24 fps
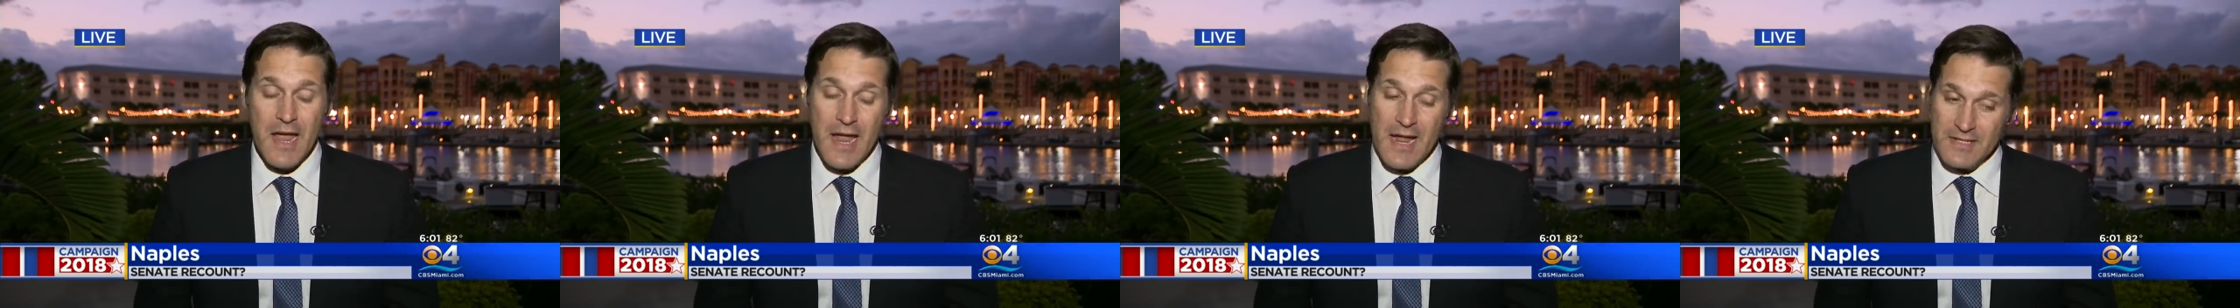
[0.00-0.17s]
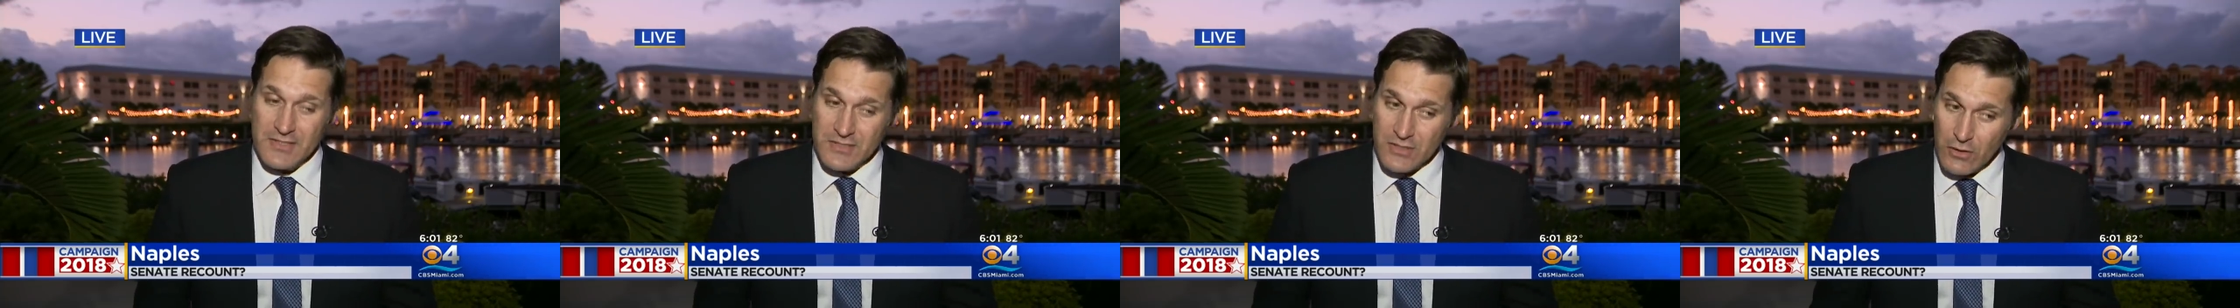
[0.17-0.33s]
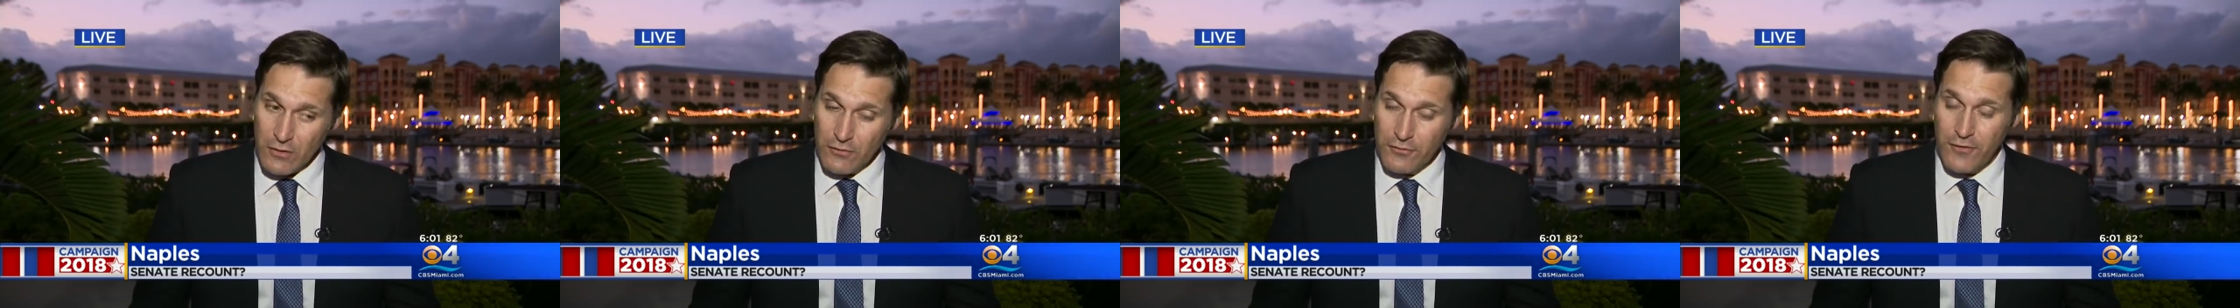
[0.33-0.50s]

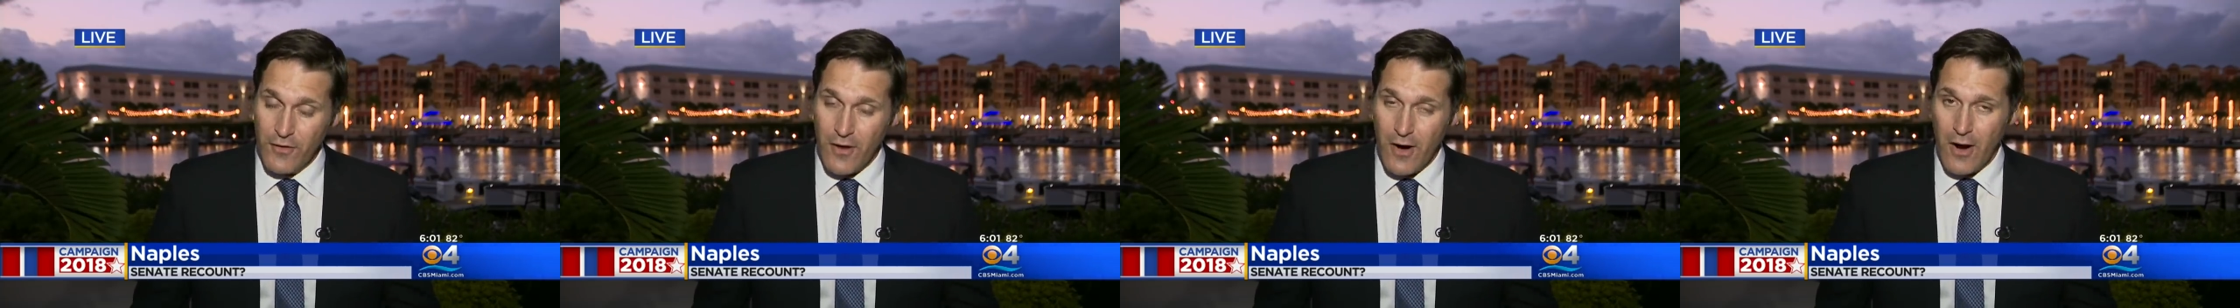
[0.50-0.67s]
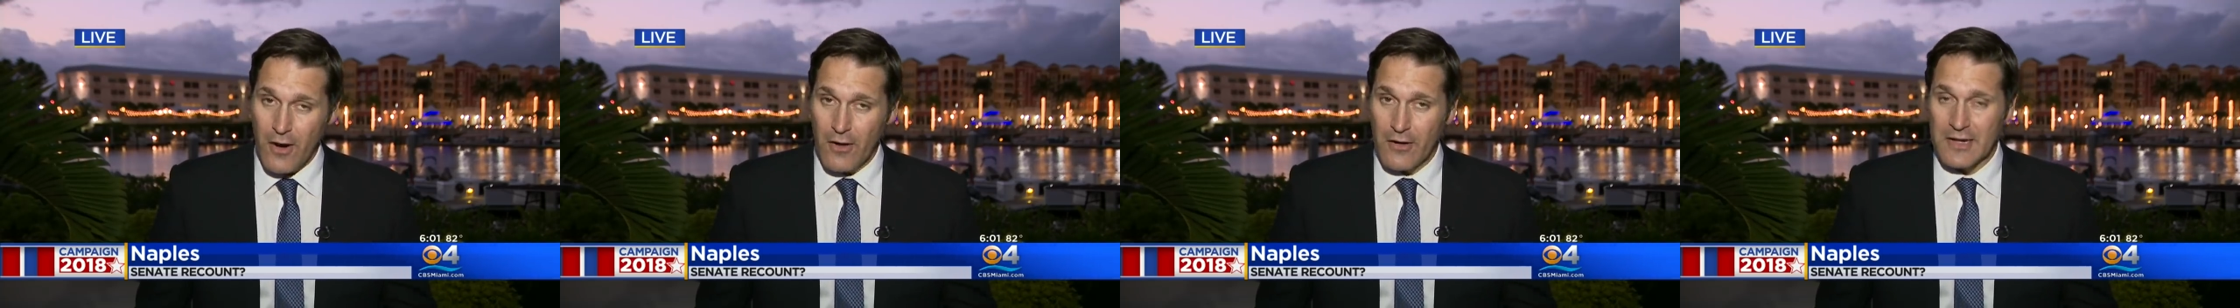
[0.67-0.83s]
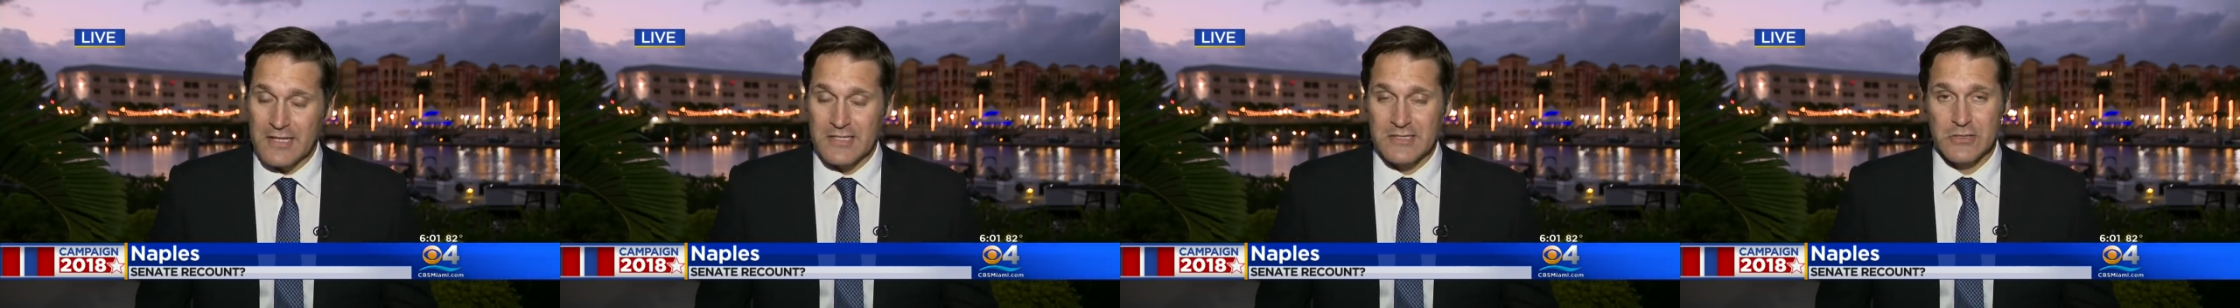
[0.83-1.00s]
and so
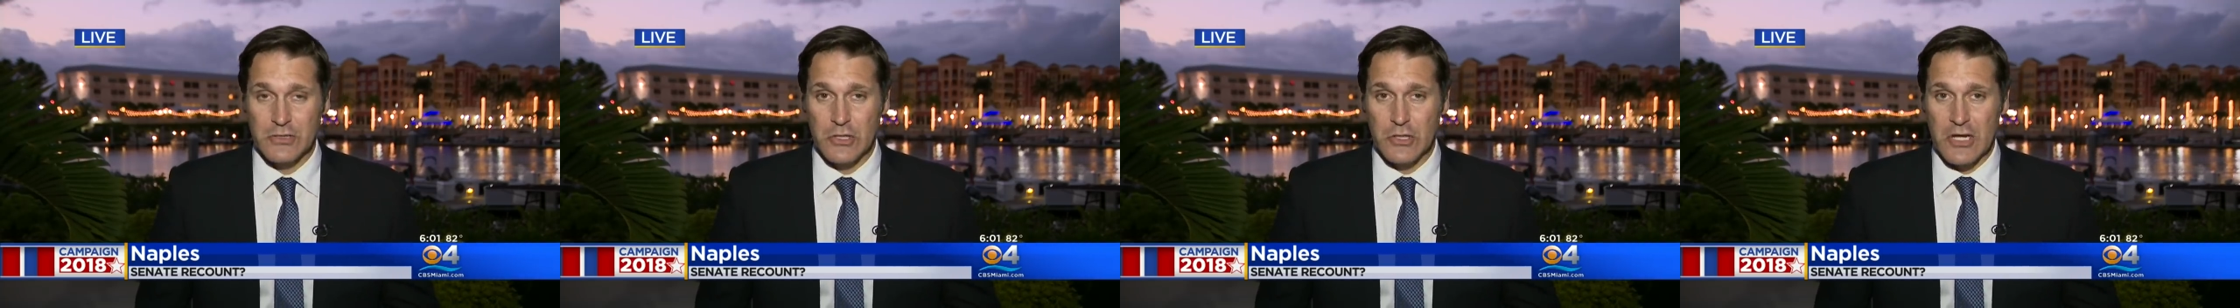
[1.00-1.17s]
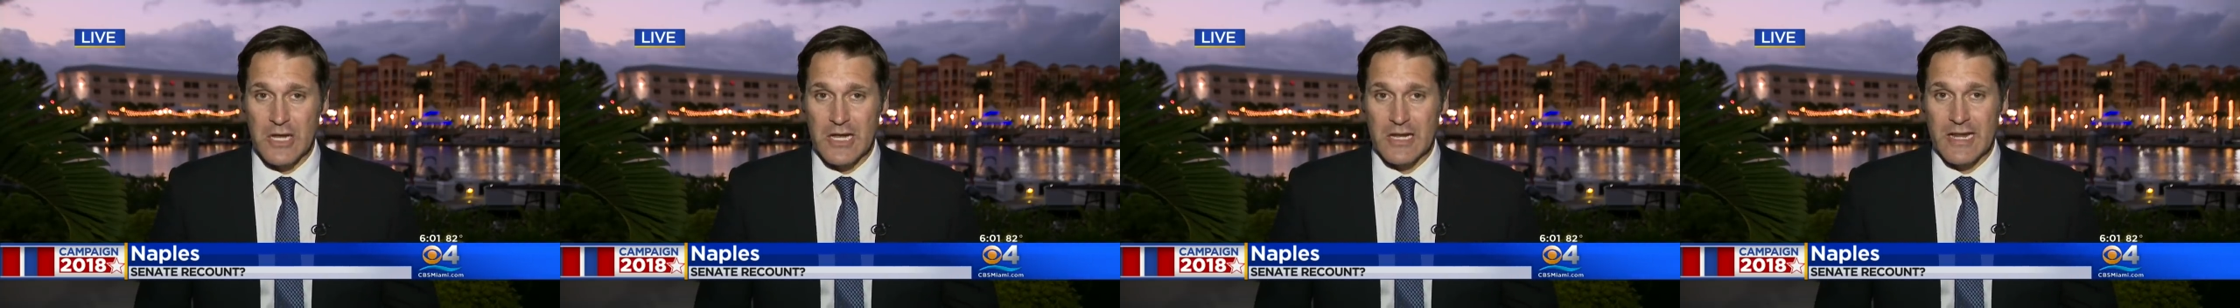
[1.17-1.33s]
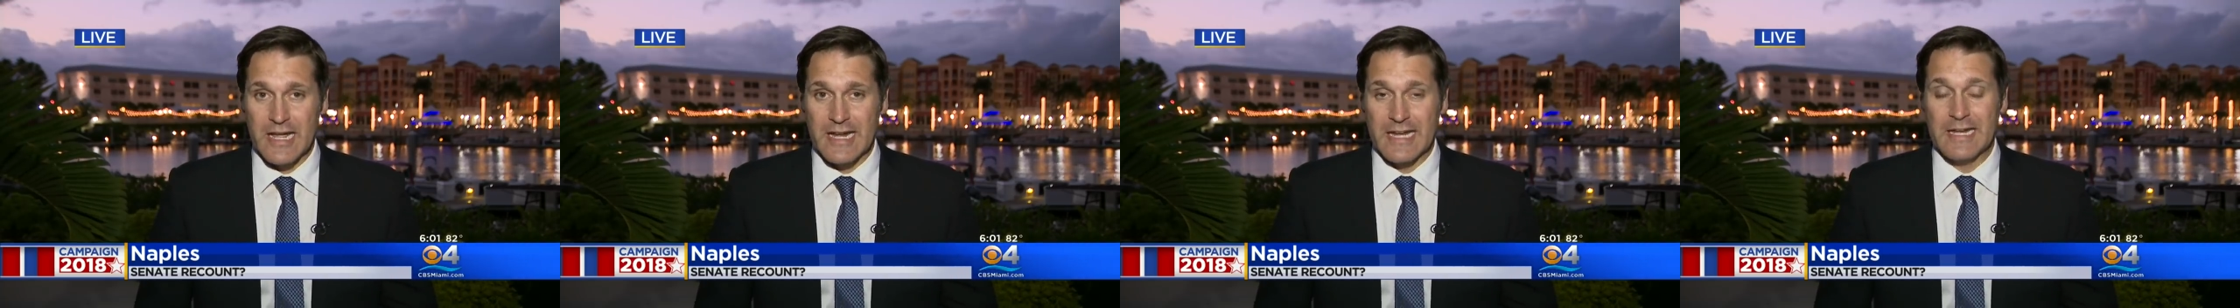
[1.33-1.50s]
far it's
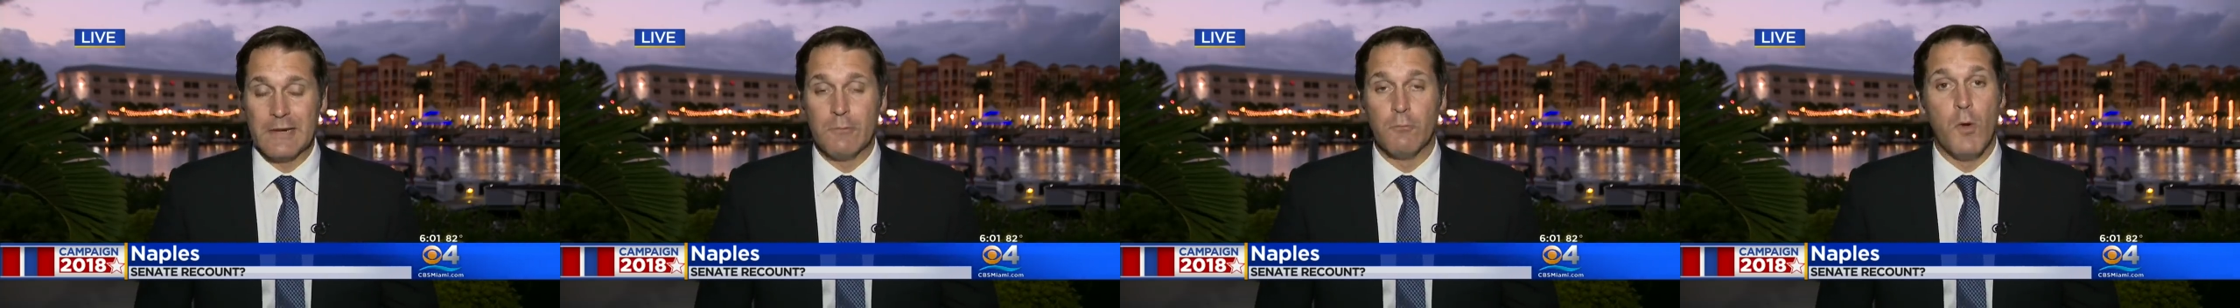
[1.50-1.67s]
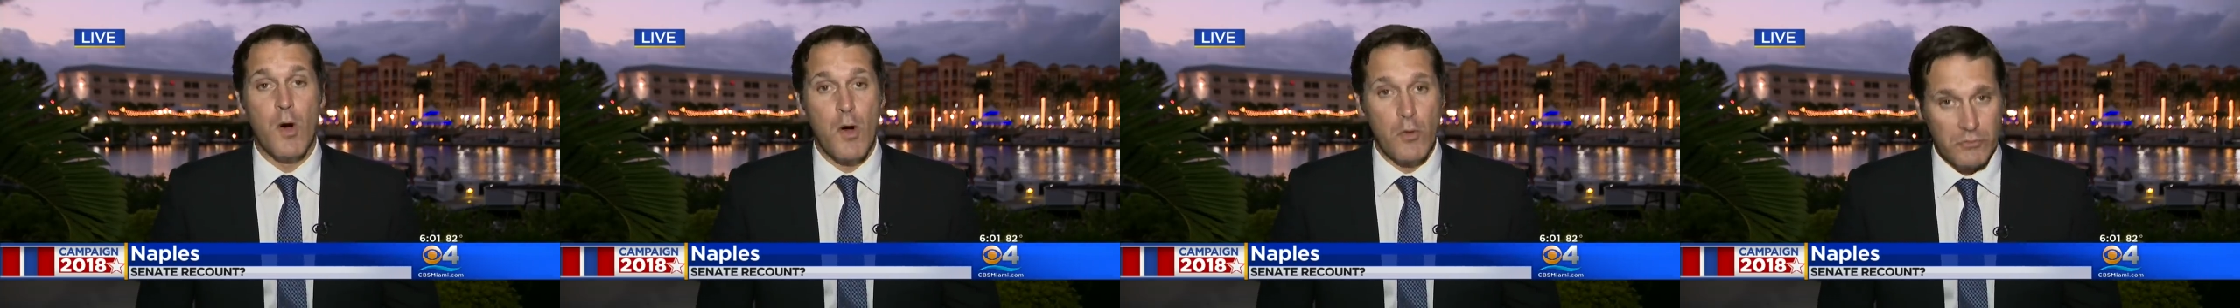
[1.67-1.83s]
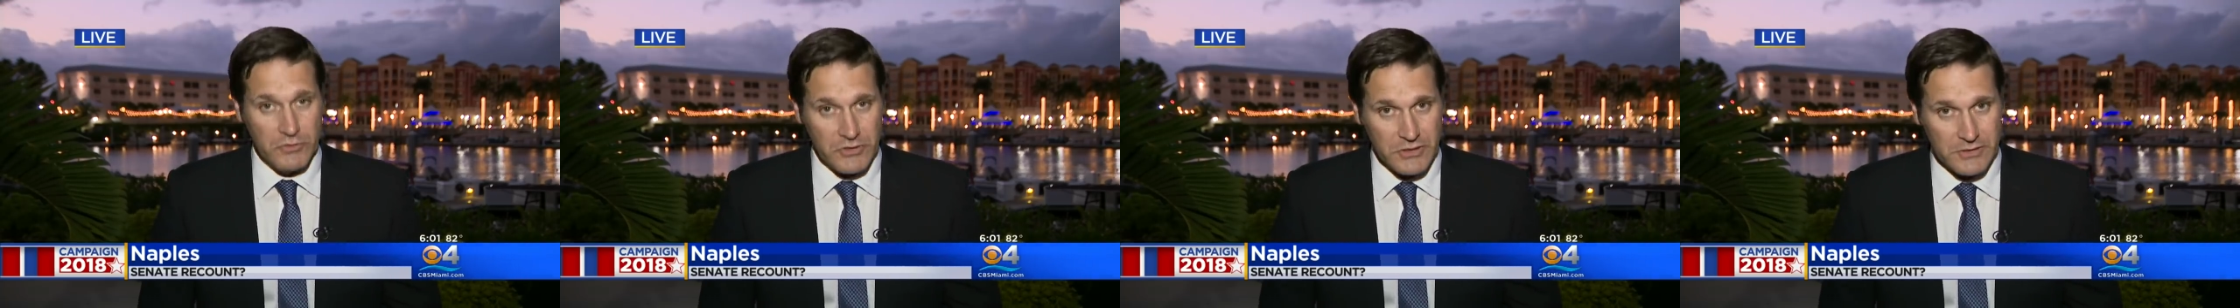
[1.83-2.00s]
looking like it
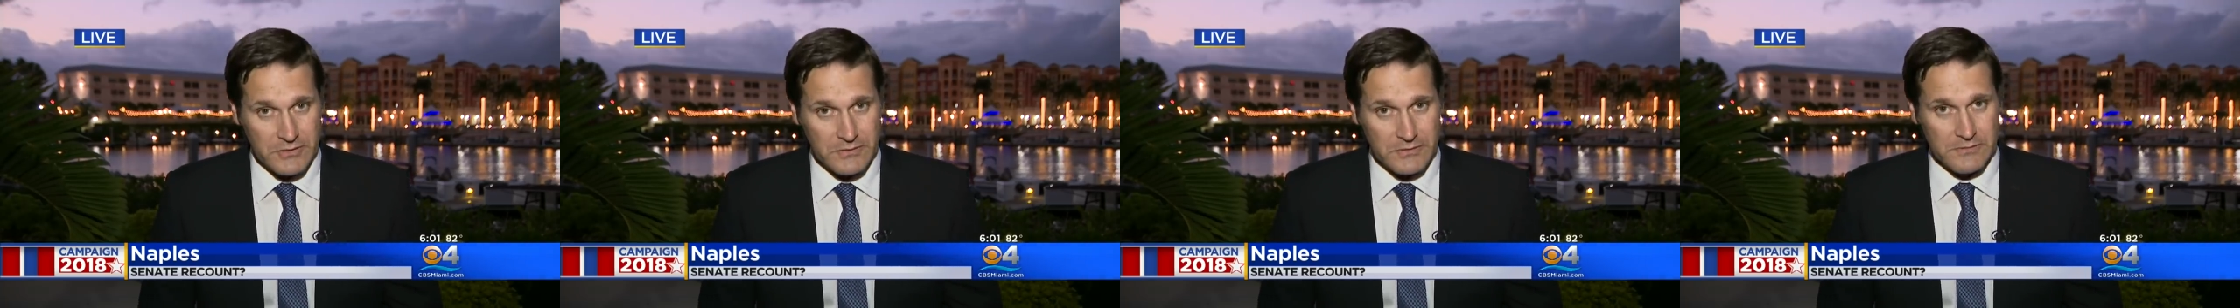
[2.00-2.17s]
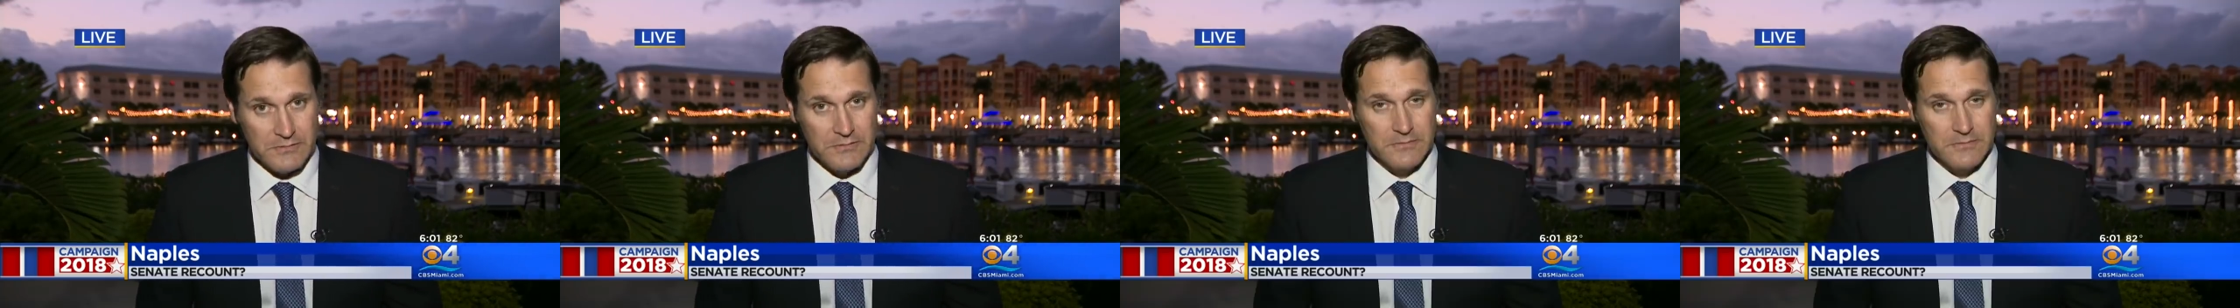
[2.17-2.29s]
won't.